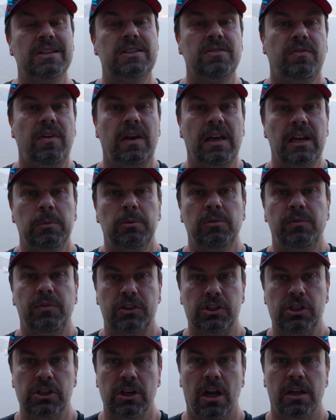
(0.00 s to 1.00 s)
is available for
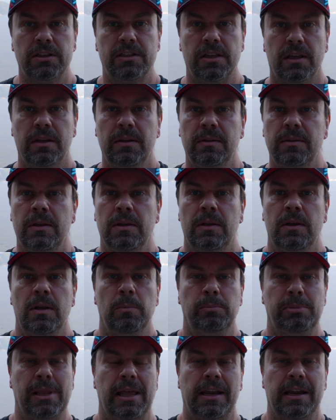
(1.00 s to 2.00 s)
charter,
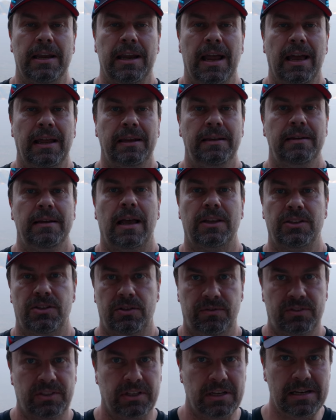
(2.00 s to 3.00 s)
Planet Nine, as
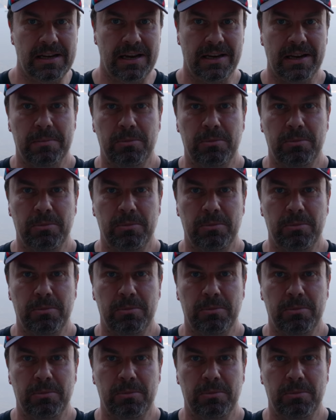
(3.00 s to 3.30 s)
you've seen in